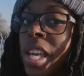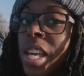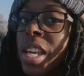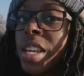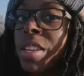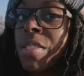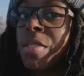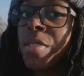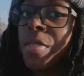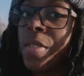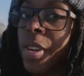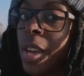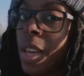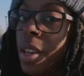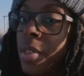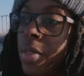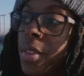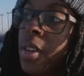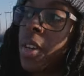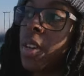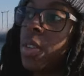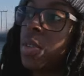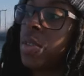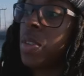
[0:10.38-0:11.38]
in
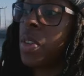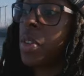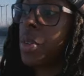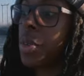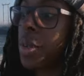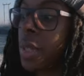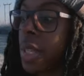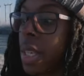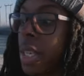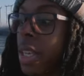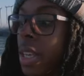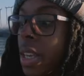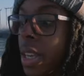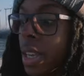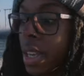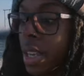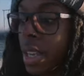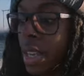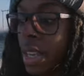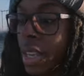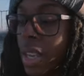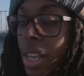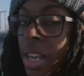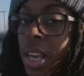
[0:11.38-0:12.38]
favour of using
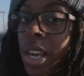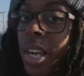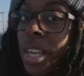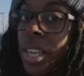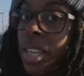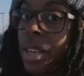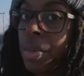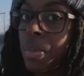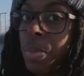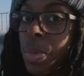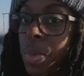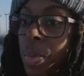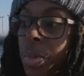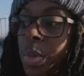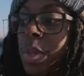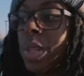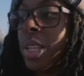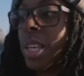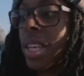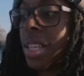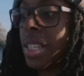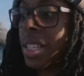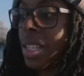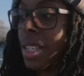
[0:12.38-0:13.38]
a gimbal
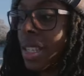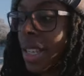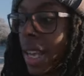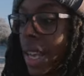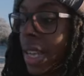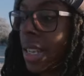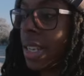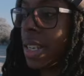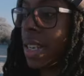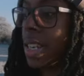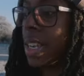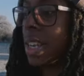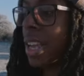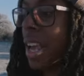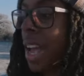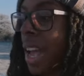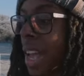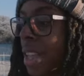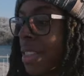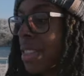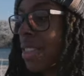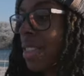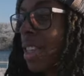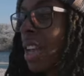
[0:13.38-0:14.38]
instead.
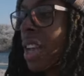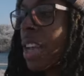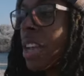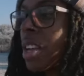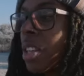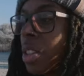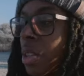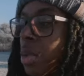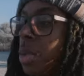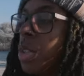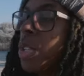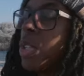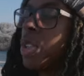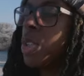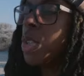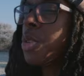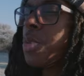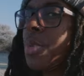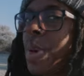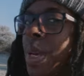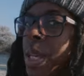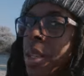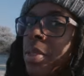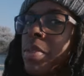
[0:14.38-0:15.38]
And there are
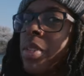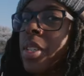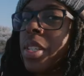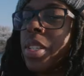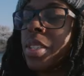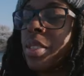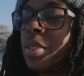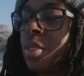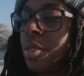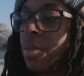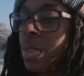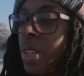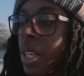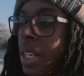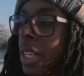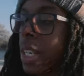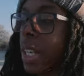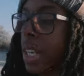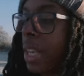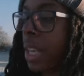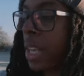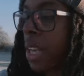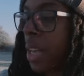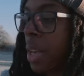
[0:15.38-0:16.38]
two main reasons
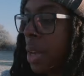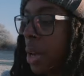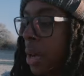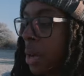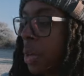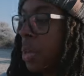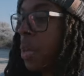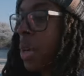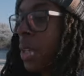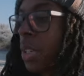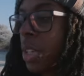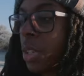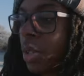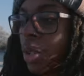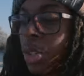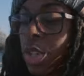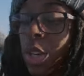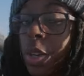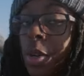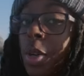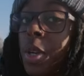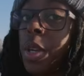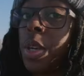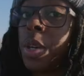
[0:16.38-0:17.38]
really, which I'll
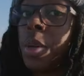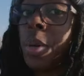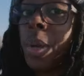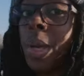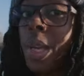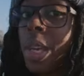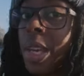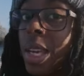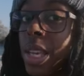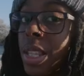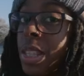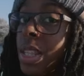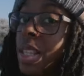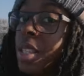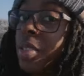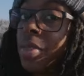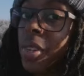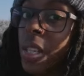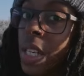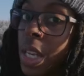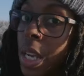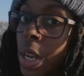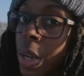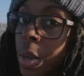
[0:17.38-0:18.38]
show you in this
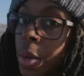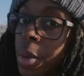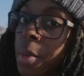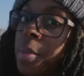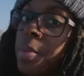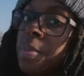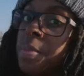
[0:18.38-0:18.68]
video.